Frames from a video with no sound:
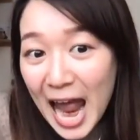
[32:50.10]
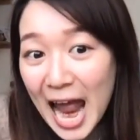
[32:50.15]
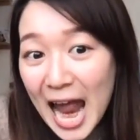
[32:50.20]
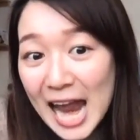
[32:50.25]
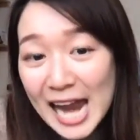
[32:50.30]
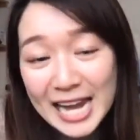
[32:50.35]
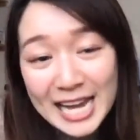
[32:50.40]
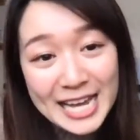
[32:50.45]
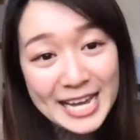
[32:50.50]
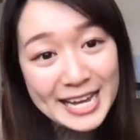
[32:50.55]

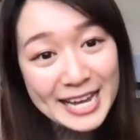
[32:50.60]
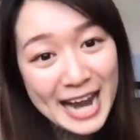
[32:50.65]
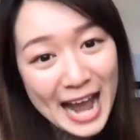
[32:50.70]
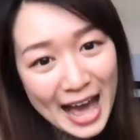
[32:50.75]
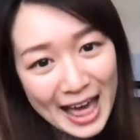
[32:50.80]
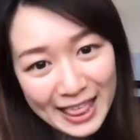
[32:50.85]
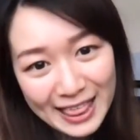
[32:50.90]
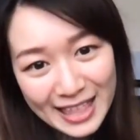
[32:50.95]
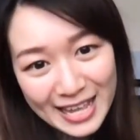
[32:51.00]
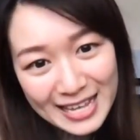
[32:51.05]

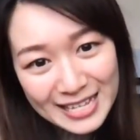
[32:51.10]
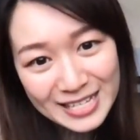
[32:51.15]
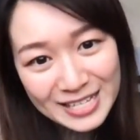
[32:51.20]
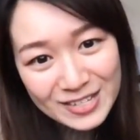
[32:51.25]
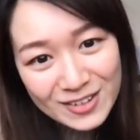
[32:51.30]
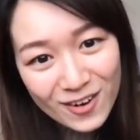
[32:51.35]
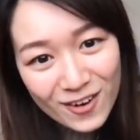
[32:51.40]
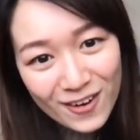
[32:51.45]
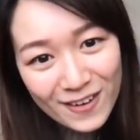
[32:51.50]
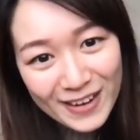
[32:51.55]
another
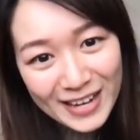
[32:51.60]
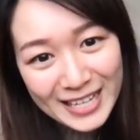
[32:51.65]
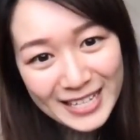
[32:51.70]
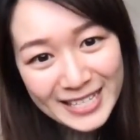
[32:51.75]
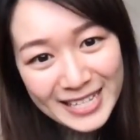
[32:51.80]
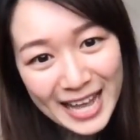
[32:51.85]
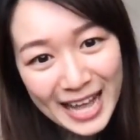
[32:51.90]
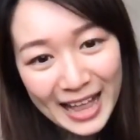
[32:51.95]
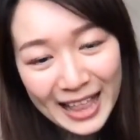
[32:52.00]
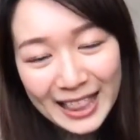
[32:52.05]

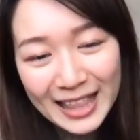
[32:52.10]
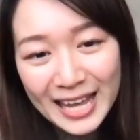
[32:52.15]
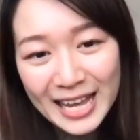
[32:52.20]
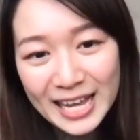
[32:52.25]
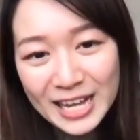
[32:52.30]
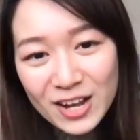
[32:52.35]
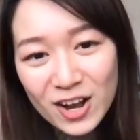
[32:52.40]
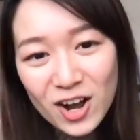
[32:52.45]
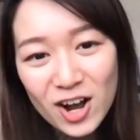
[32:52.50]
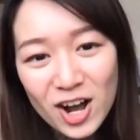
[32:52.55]

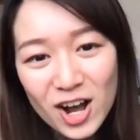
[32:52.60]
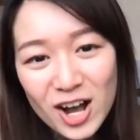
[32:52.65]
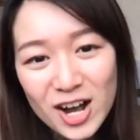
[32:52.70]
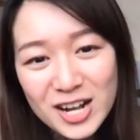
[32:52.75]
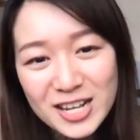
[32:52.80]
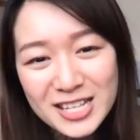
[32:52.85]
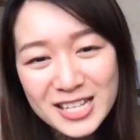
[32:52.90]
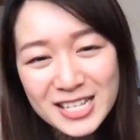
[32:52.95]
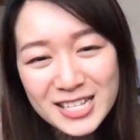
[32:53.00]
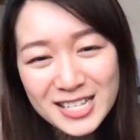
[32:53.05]
storytelling
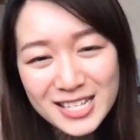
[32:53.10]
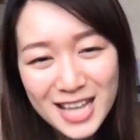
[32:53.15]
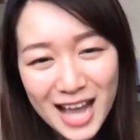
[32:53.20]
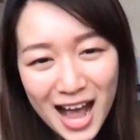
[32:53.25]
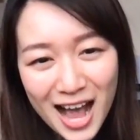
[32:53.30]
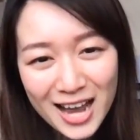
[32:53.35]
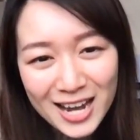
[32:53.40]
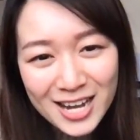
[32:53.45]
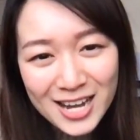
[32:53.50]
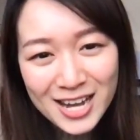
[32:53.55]
on
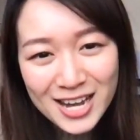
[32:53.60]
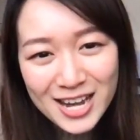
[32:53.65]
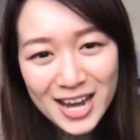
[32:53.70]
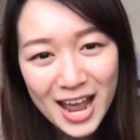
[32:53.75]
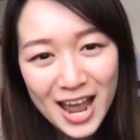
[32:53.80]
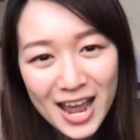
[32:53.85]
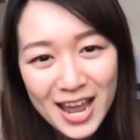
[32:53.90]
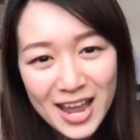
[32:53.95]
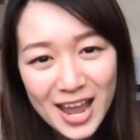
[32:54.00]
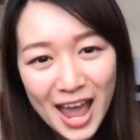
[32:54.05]

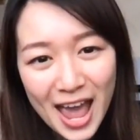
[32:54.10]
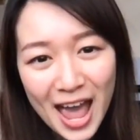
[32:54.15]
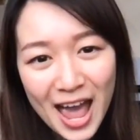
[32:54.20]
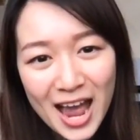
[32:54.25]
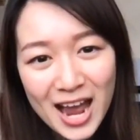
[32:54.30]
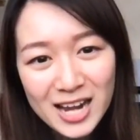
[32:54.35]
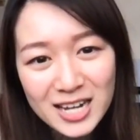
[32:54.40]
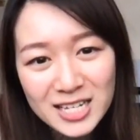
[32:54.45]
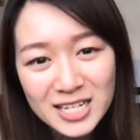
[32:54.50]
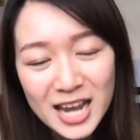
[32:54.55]
Sunday
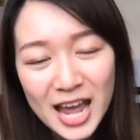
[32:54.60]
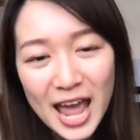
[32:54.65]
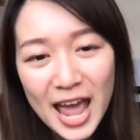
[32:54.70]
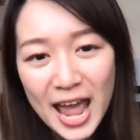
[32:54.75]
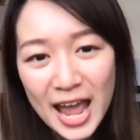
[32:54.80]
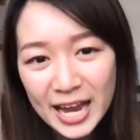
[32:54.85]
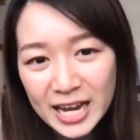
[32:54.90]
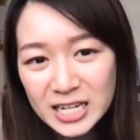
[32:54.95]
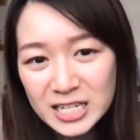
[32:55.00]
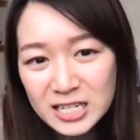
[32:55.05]
at
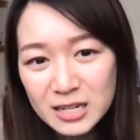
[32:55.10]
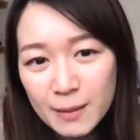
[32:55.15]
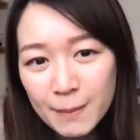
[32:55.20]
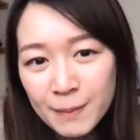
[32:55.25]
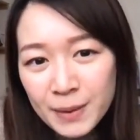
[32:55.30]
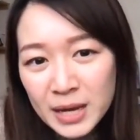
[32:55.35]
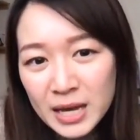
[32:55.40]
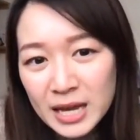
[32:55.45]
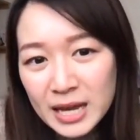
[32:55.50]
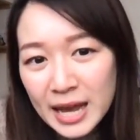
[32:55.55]
8
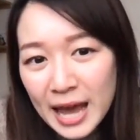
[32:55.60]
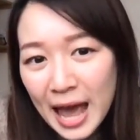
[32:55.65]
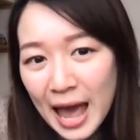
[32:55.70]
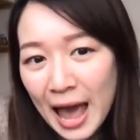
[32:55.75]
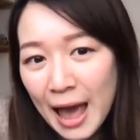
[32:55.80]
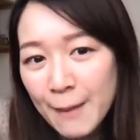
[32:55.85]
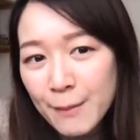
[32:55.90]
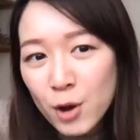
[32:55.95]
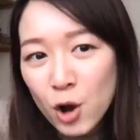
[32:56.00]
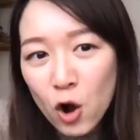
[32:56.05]

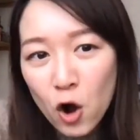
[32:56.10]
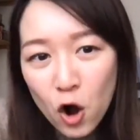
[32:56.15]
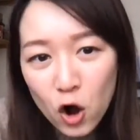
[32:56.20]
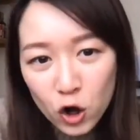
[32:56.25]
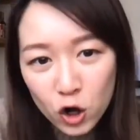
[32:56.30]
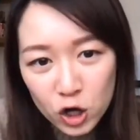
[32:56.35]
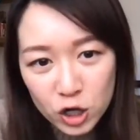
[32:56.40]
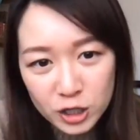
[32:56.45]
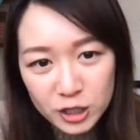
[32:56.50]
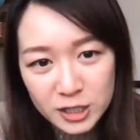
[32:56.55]
p.m. Hong
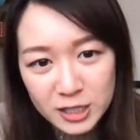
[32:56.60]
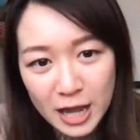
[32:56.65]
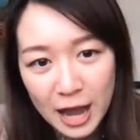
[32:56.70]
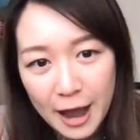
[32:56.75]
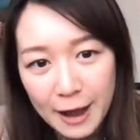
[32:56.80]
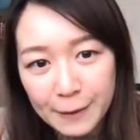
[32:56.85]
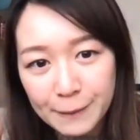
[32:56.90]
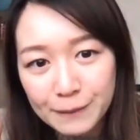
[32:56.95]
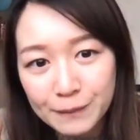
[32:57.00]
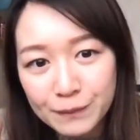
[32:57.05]
Kong
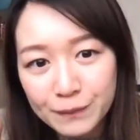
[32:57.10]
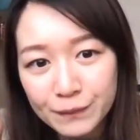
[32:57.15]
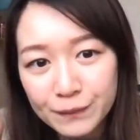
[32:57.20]
time.